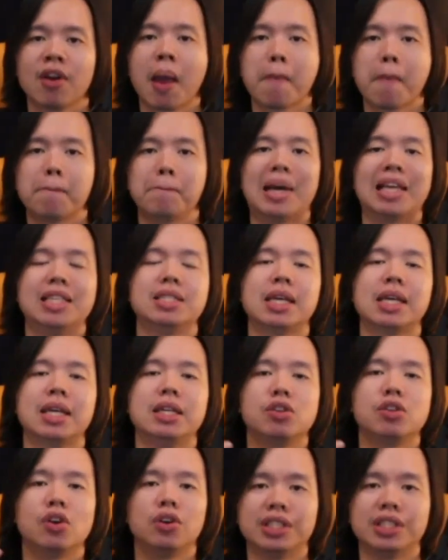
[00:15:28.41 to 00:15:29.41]
maintain
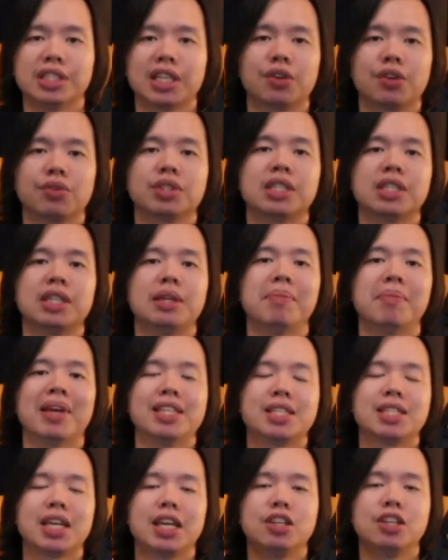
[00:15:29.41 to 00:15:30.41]
your integrity,
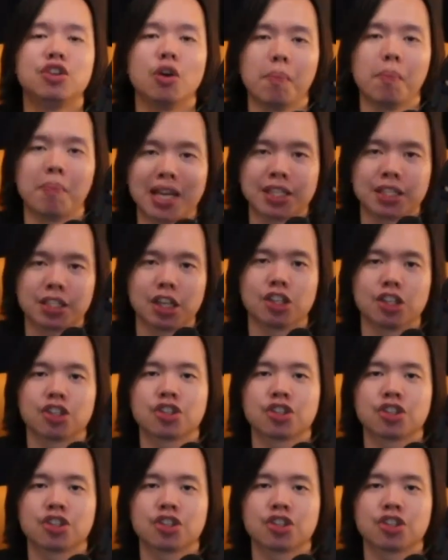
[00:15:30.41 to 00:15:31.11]
maintain your message